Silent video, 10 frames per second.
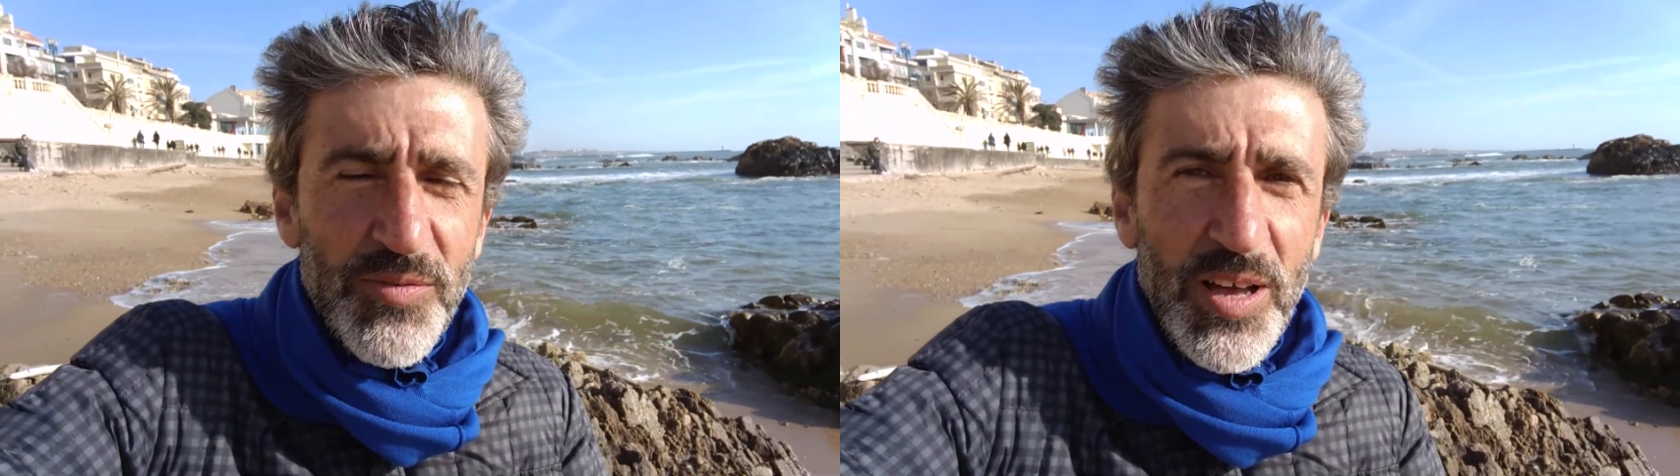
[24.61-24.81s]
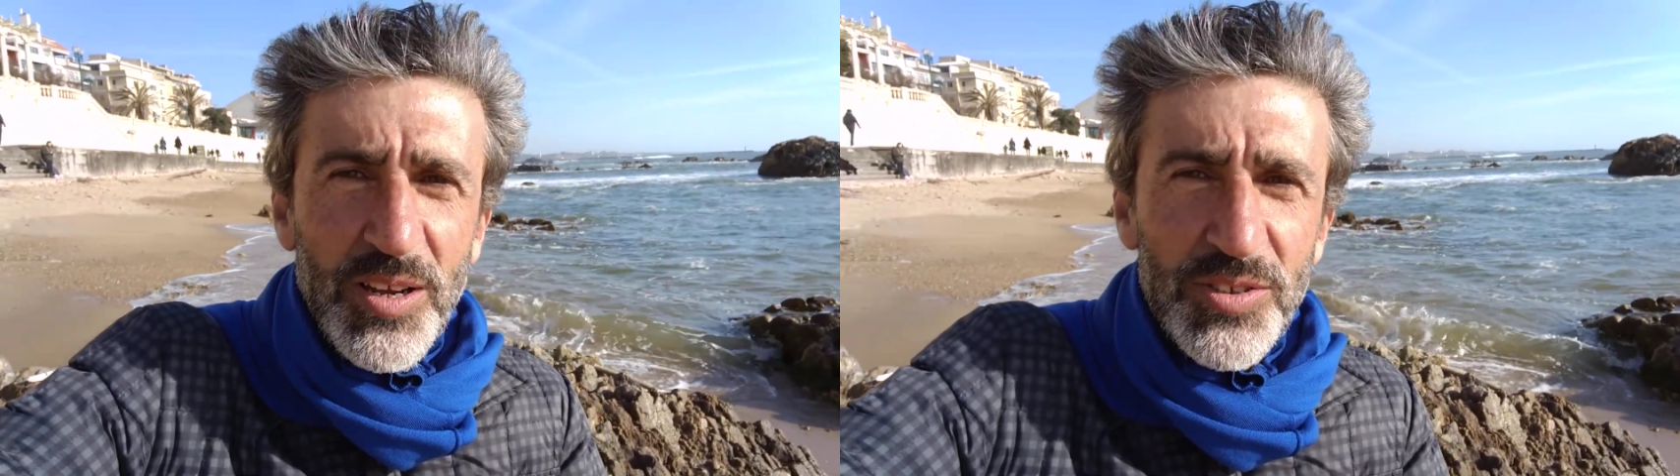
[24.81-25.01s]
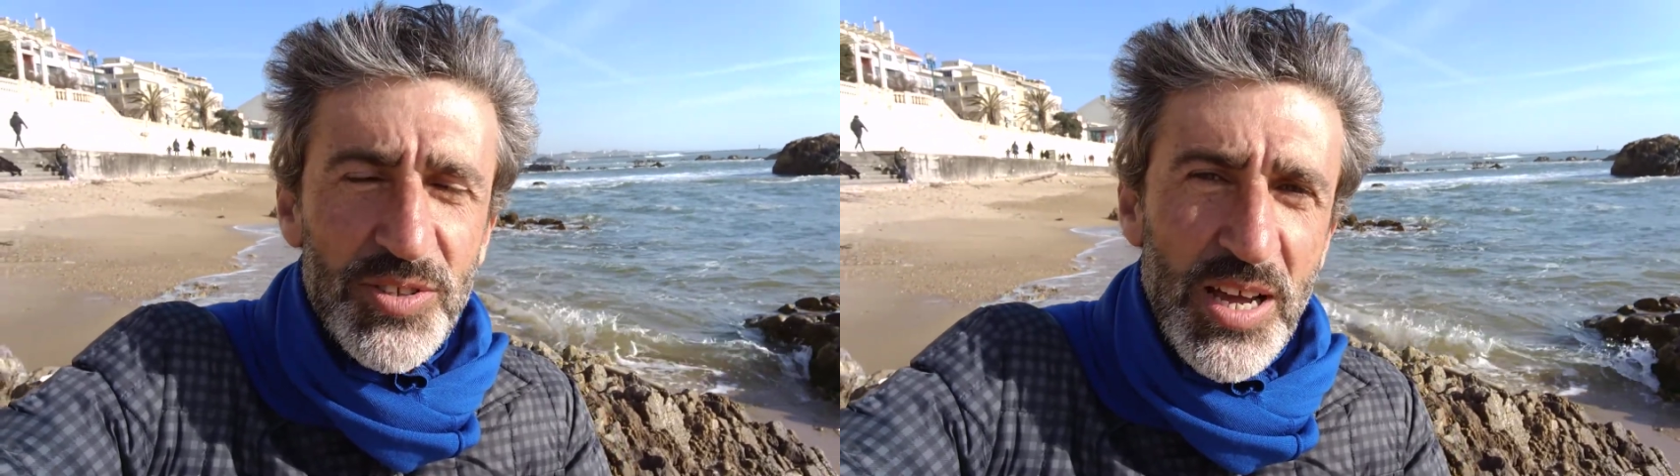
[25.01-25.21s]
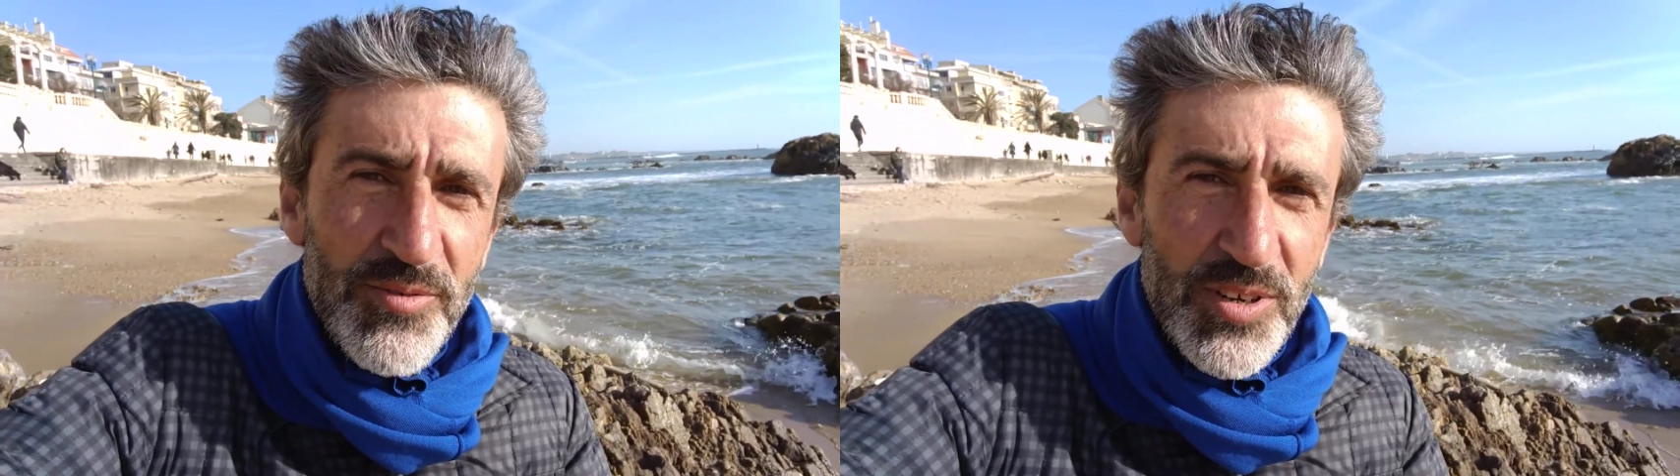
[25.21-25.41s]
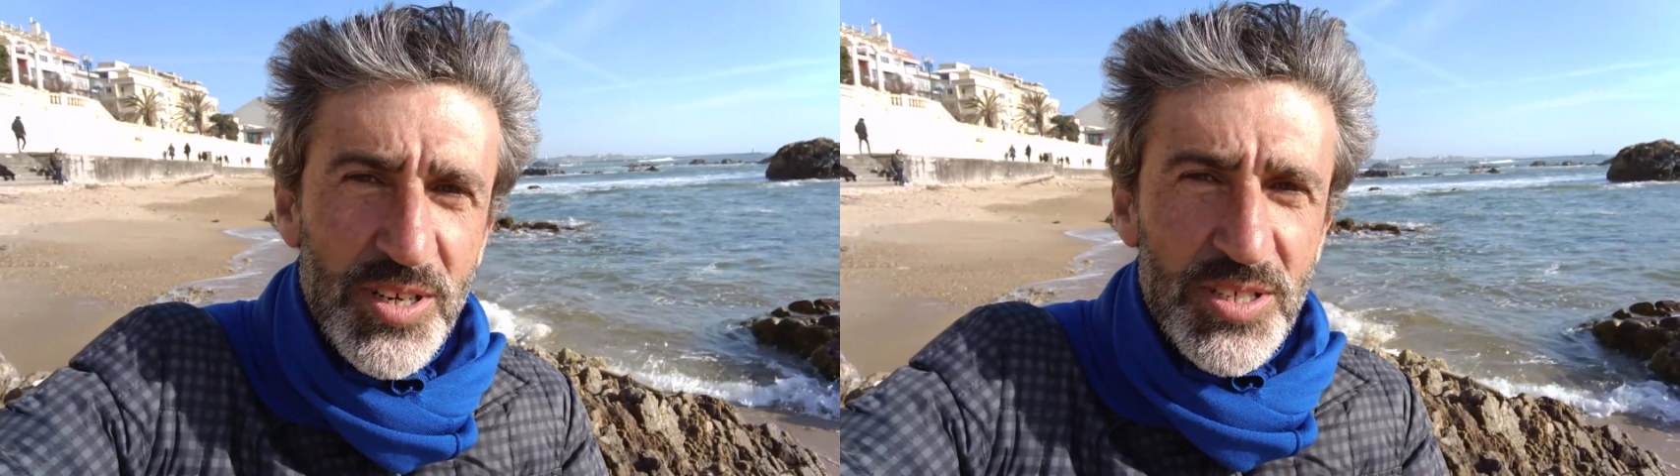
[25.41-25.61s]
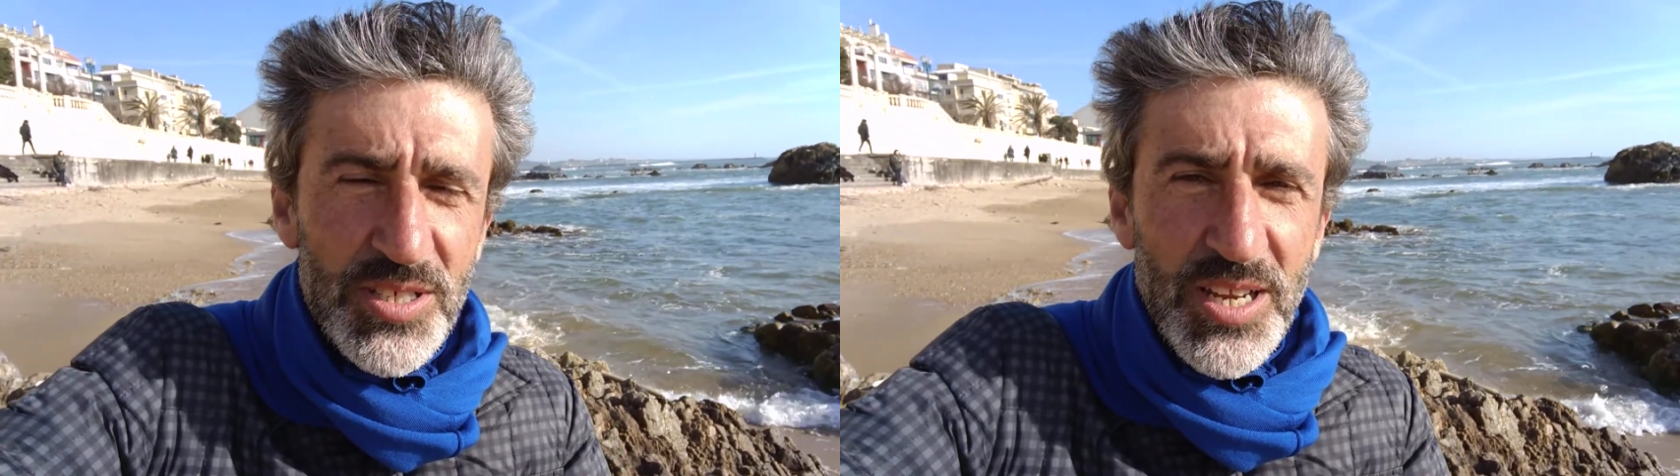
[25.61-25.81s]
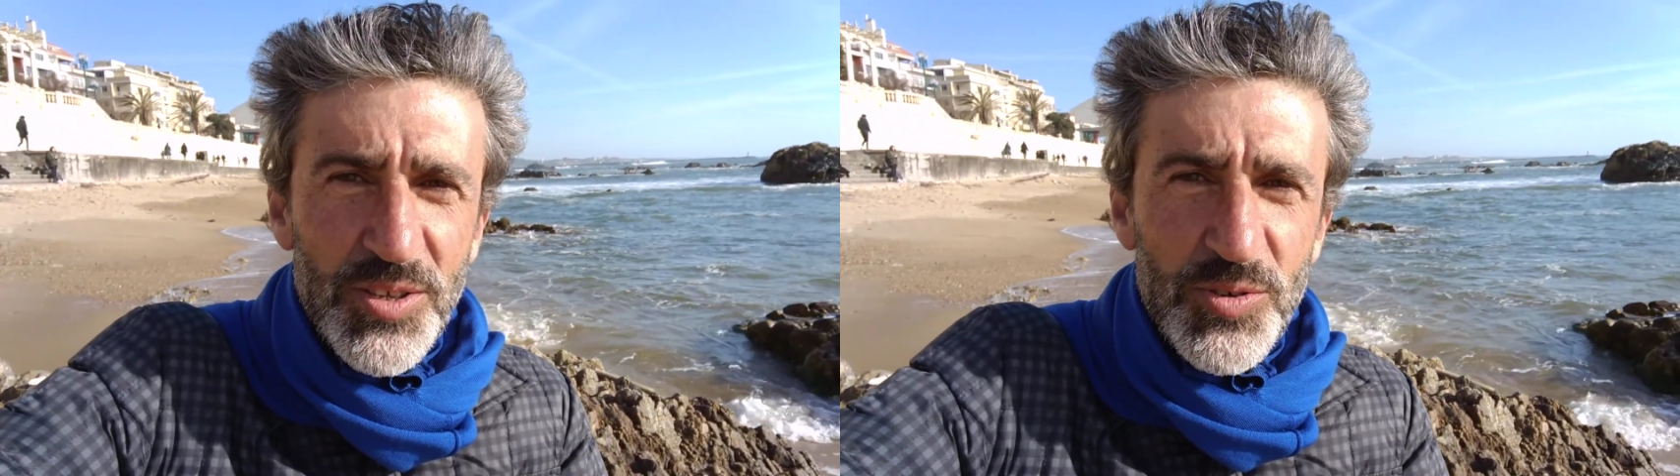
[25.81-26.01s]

fellow travelers in a